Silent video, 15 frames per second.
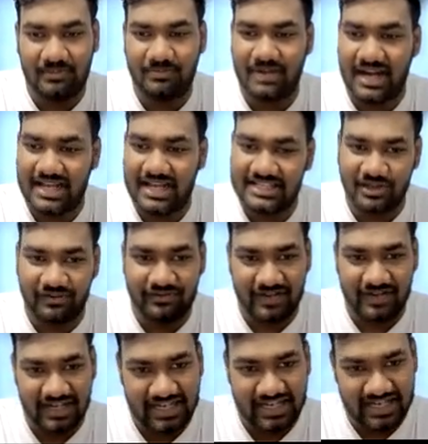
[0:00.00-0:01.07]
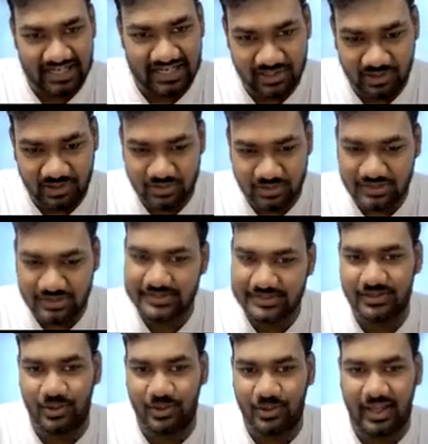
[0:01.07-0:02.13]
Price of related goods,
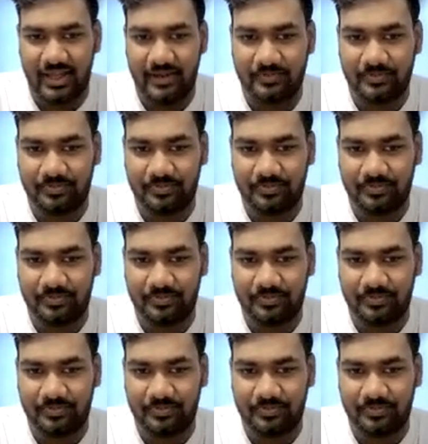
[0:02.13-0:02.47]
okay.